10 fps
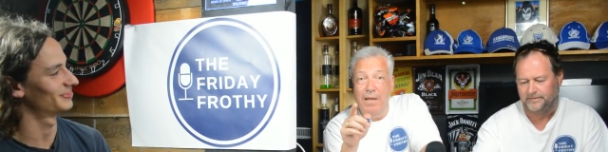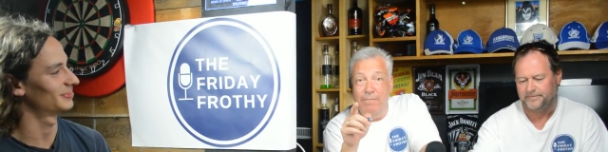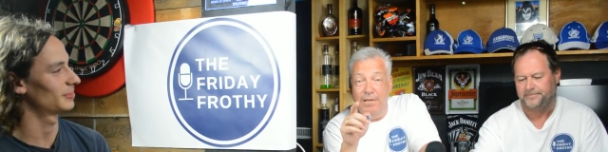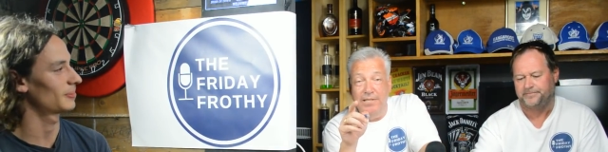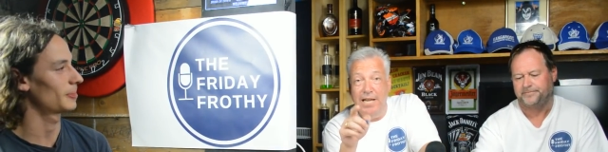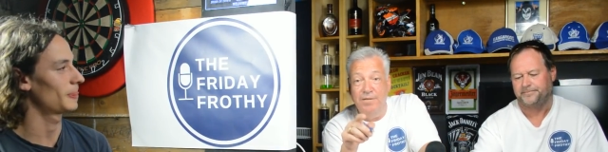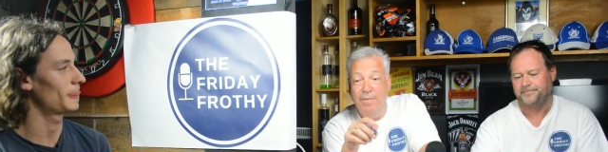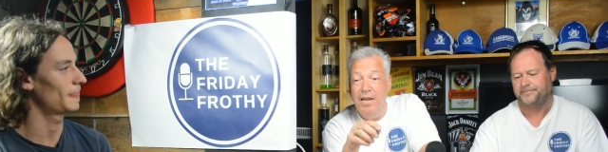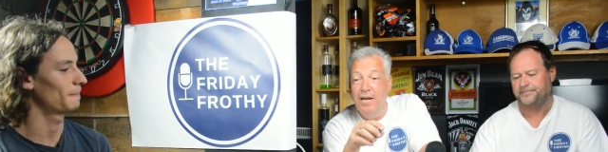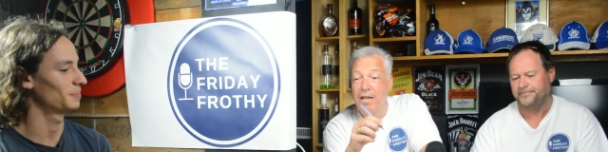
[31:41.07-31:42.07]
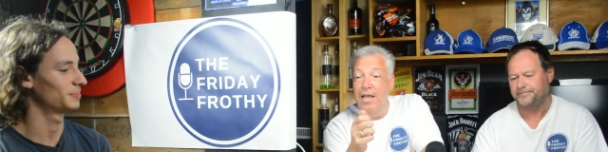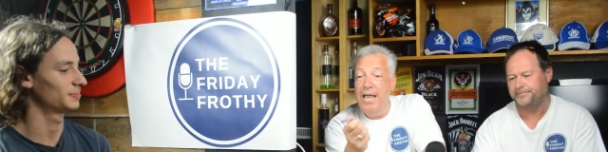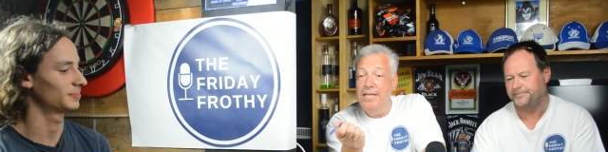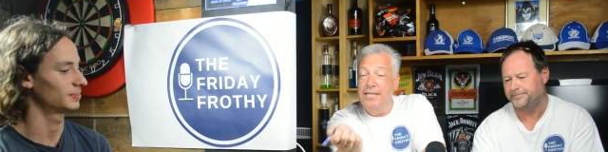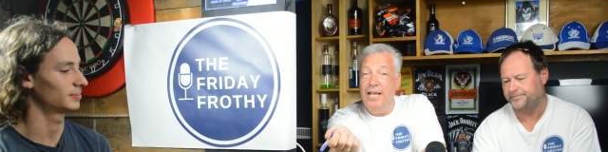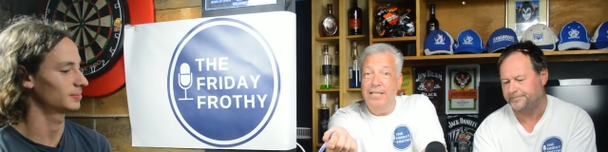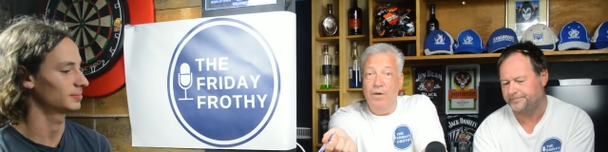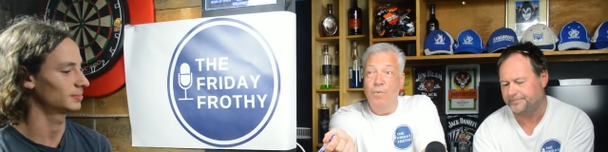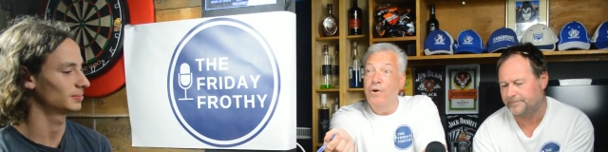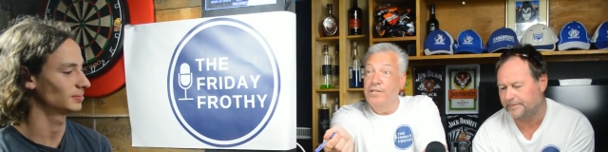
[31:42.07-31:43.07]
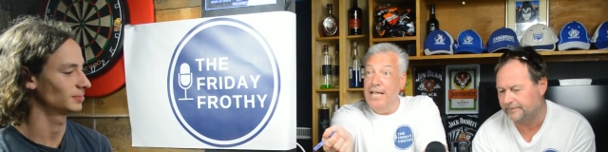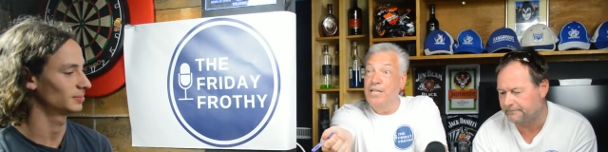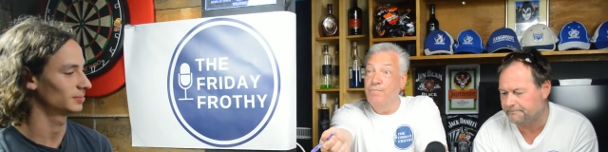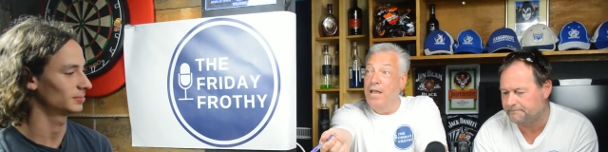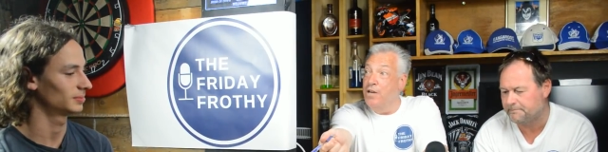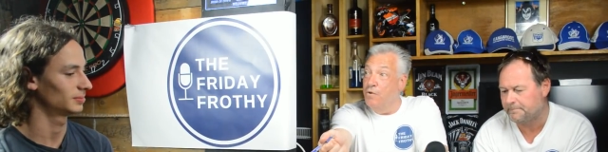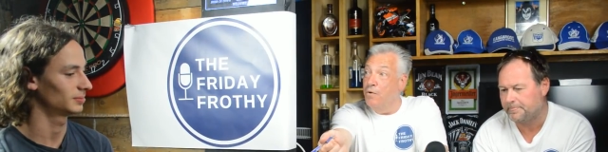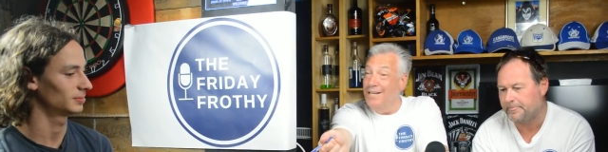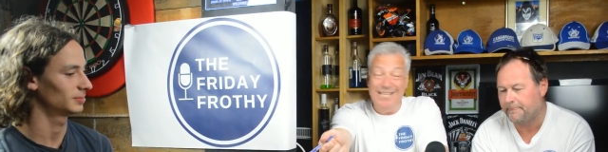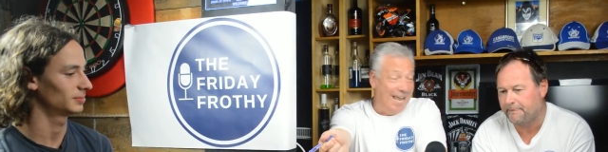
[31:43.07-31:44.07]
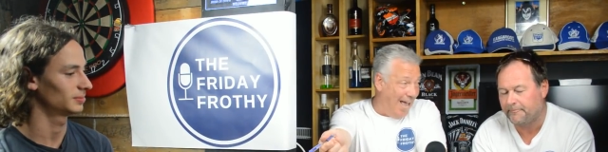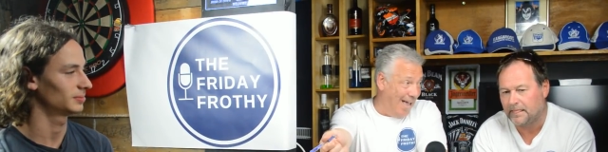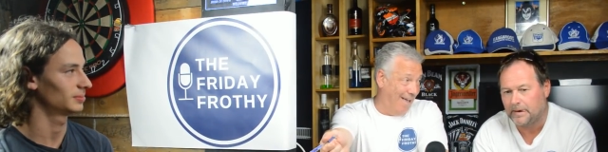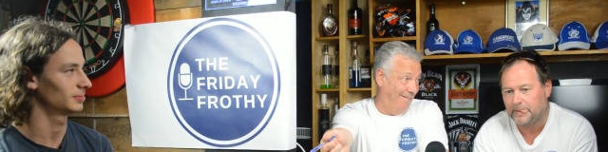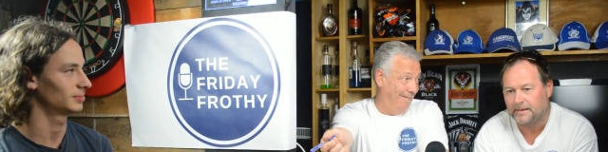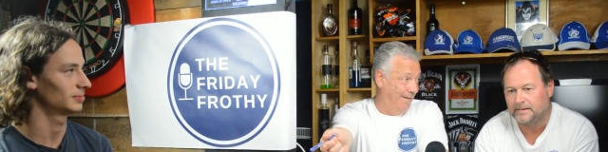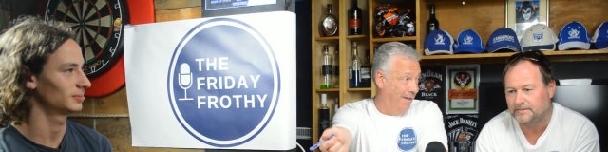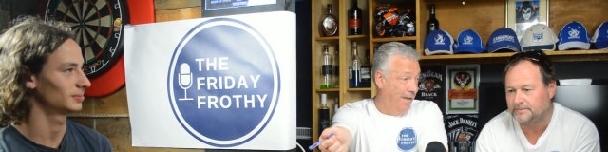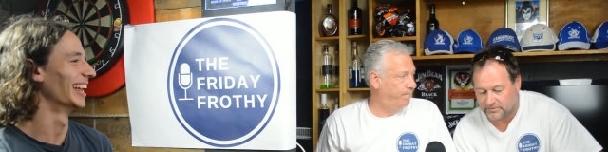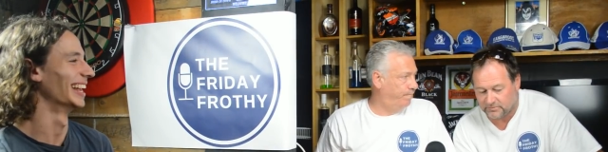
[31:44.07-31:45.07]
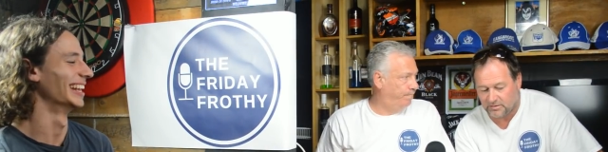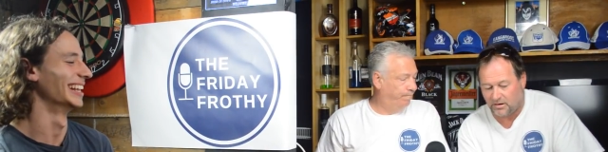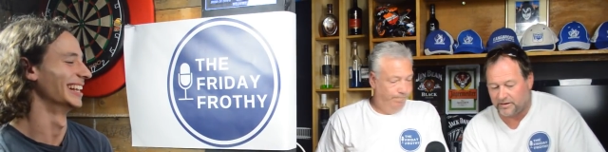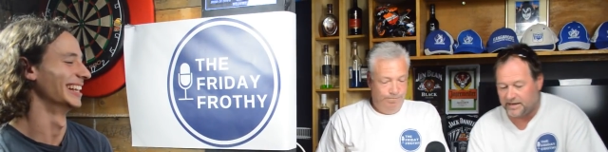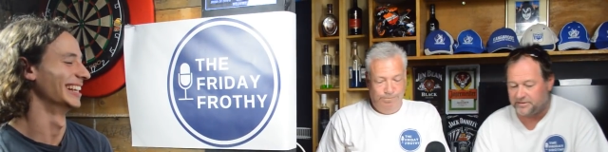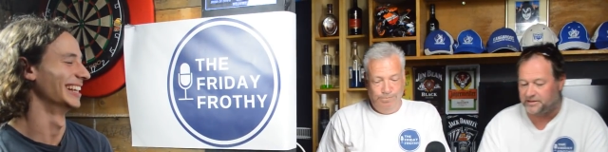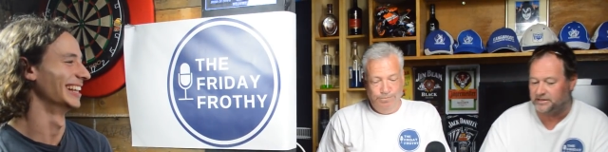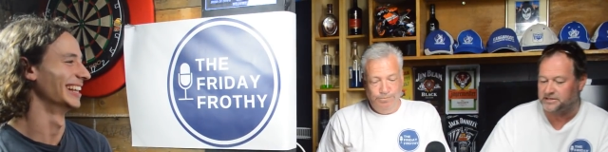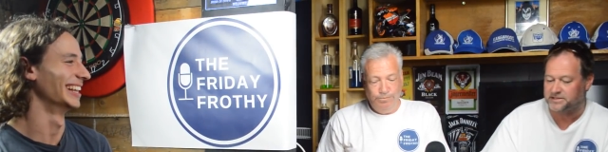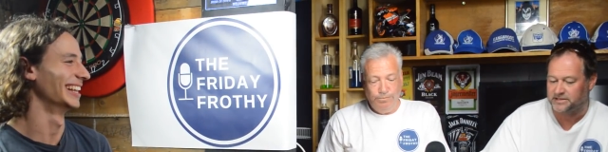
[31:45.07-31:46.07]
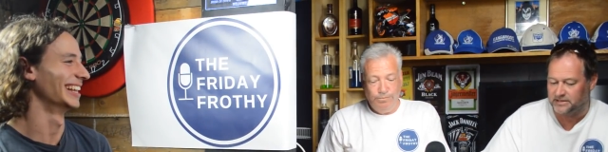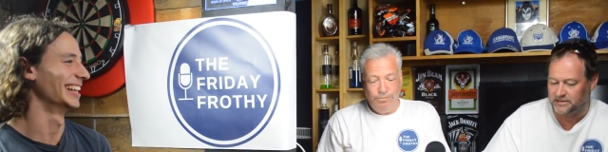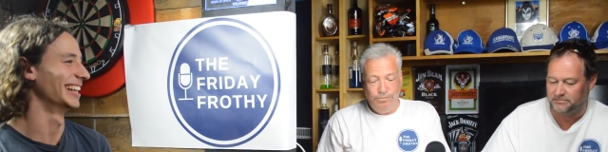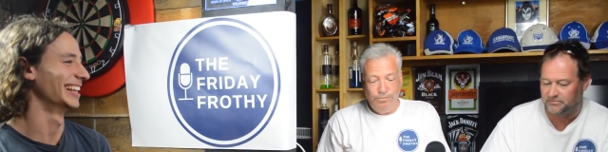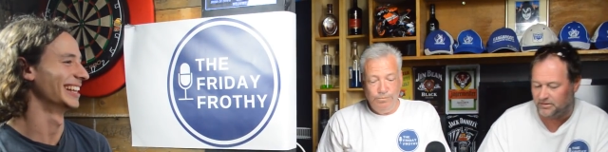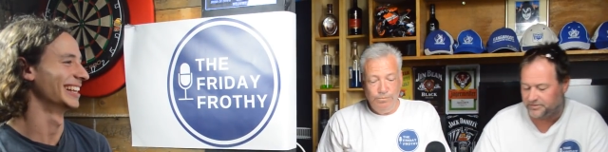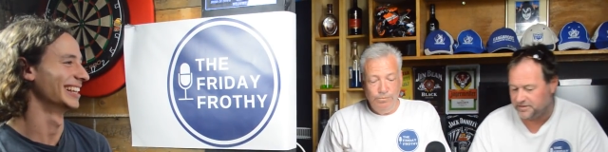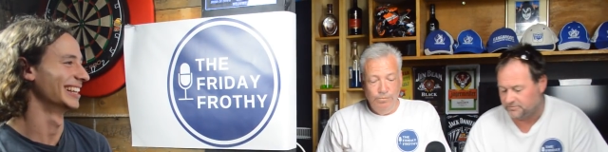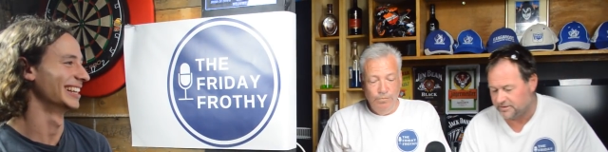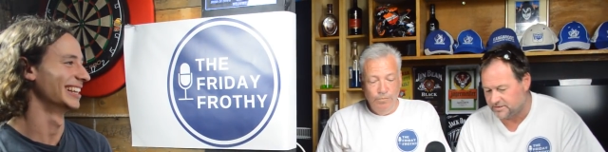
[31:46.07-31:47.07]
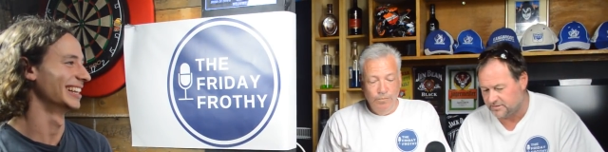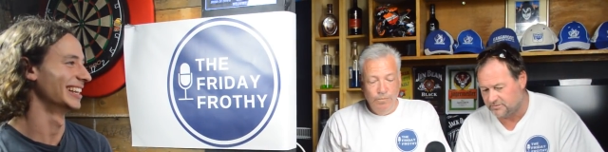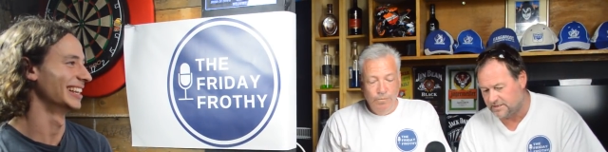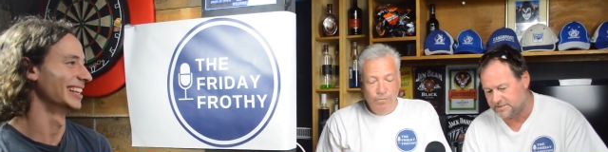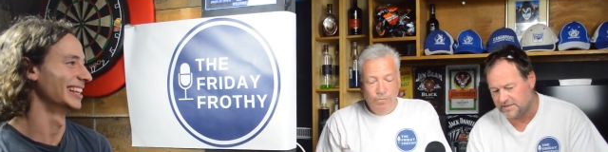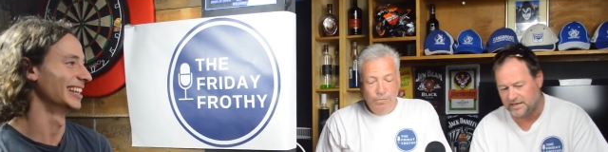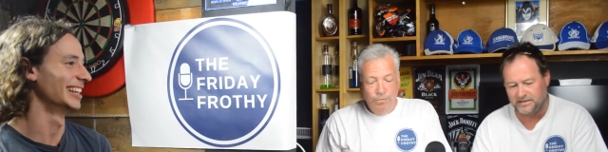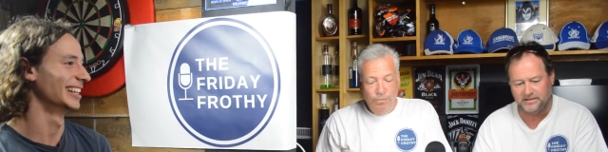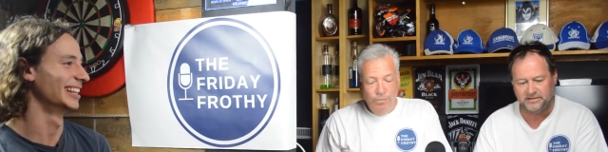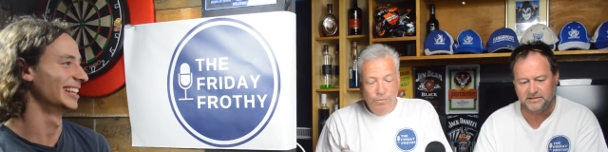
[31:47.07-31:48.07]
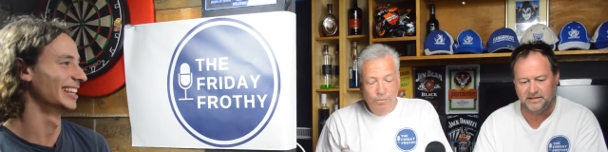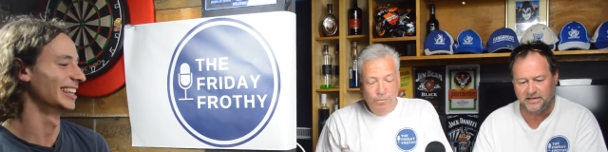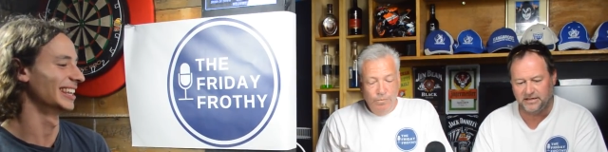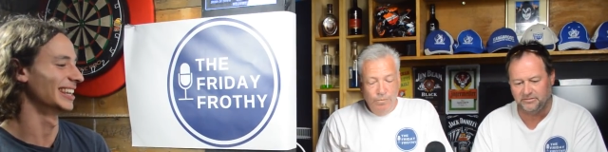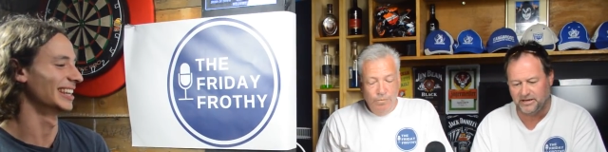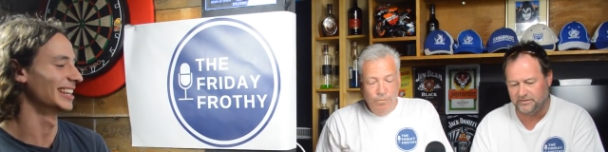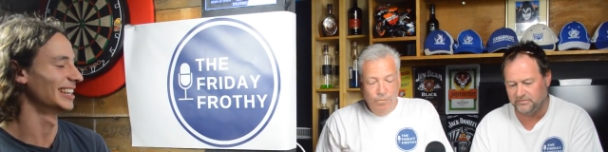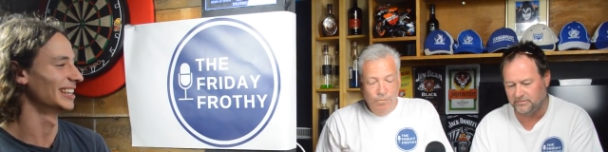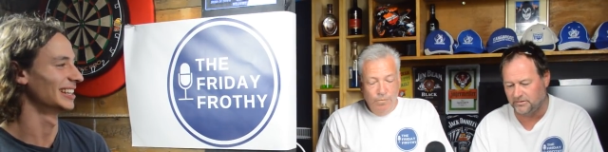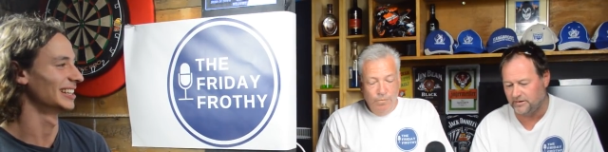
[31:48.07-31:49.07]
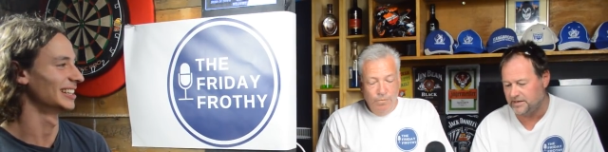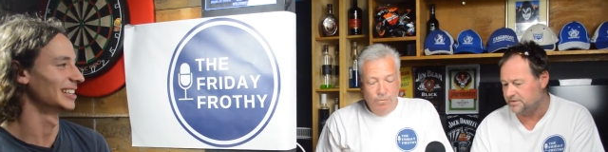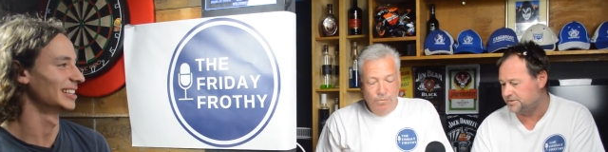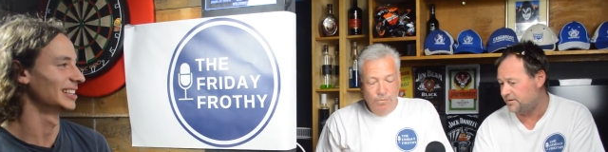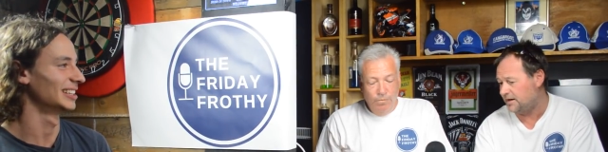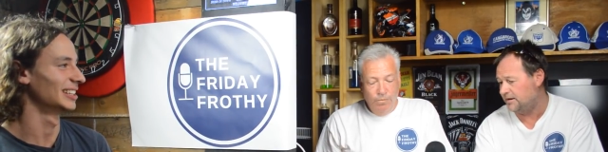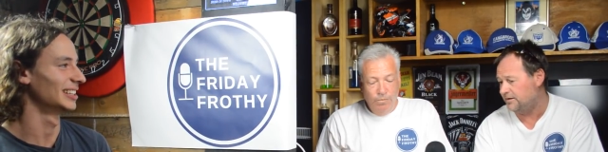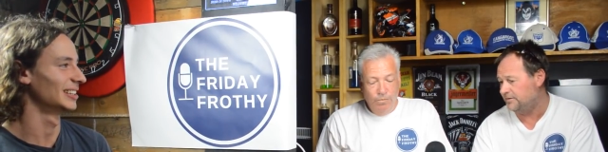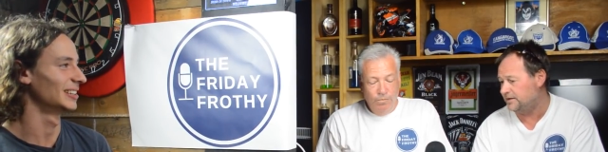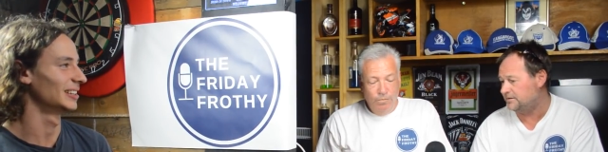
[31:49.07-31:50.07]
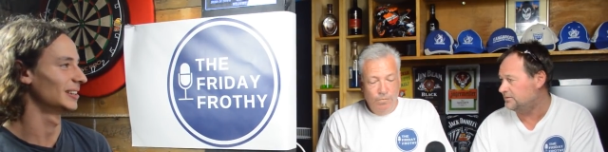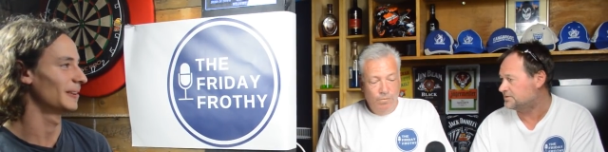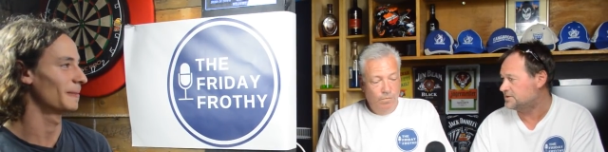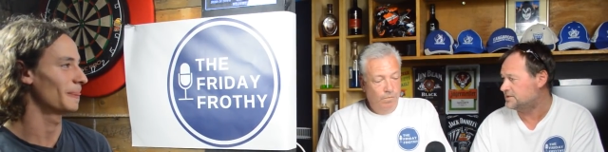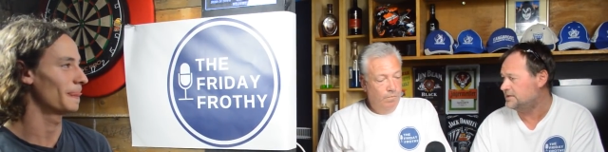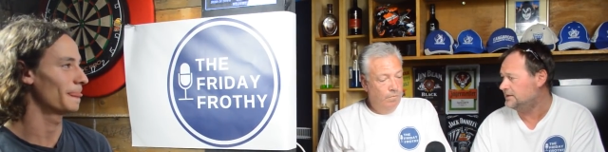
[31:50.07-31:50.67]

Speaker 1: people in Tasmania. He's out there wearing Tasmania on his car.
Speaker 2: Look, I don't think it's. Um, I think we could always say that uh, anyone around Australia and that, not just